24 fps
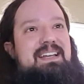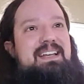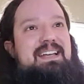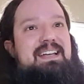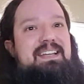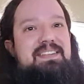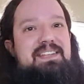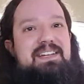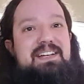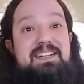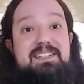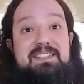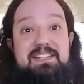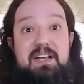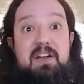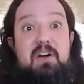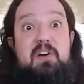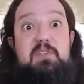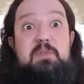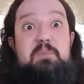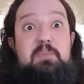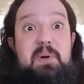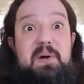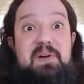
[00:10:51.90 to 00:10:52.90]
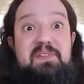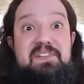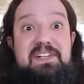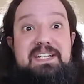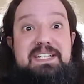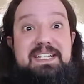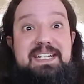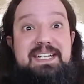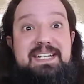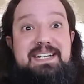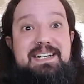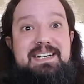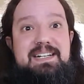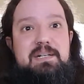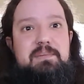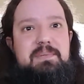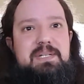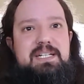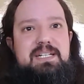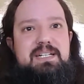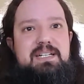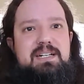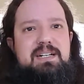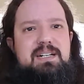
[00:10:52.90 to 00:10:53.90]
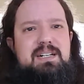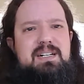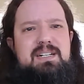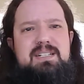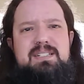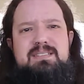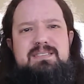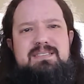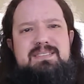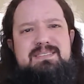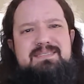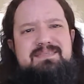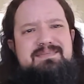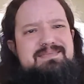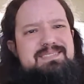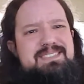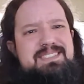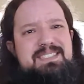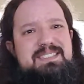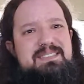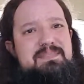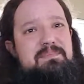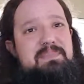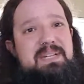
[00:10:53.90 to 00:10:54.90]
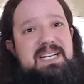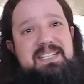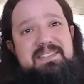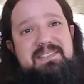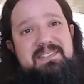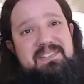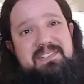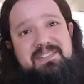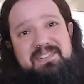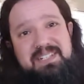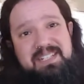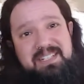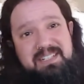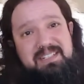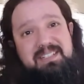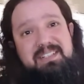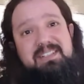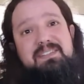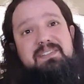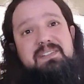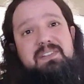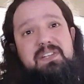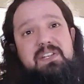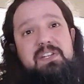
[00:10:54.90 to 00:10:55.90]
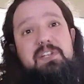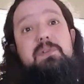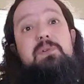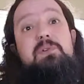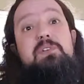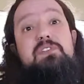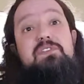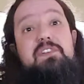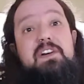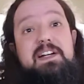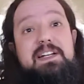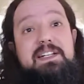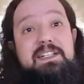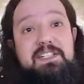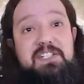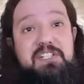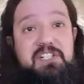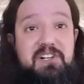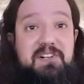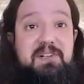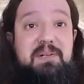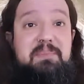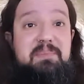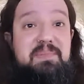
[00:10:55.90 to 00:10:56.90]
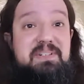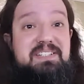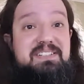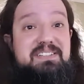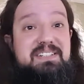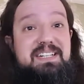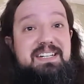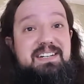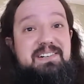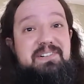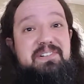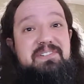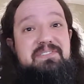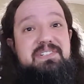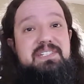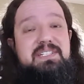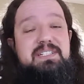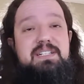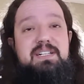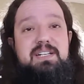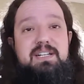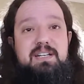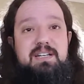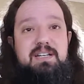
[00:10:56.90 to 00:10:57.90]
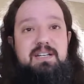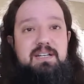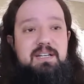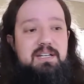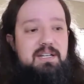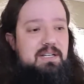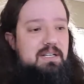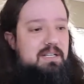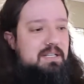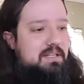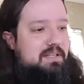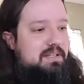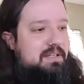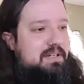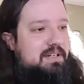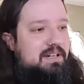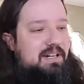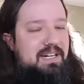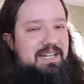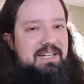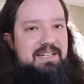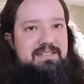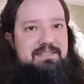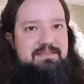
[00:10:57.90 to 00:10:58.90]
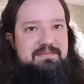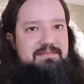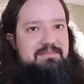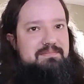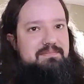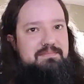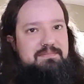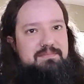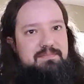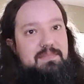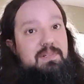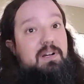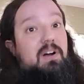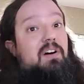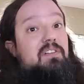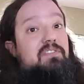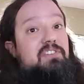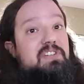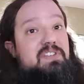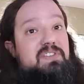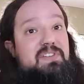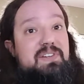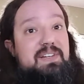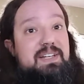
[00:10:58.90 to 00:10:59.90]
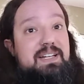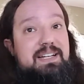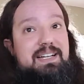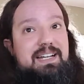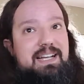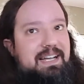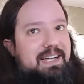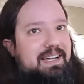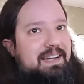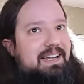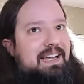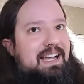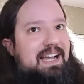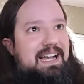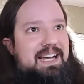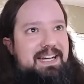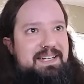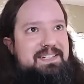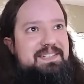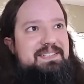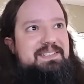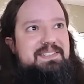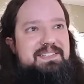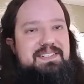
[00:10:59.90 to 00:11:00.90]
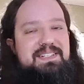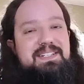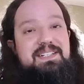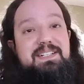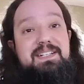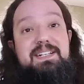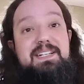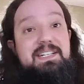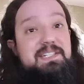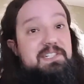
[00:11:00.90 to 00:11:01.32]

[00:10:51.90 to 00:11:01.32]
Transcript: And the guy's like, oh, it's perfect, eh? And I'm like, man, there's like a huge fucking chunk missing out of it. The guy obviously hadn't seen it.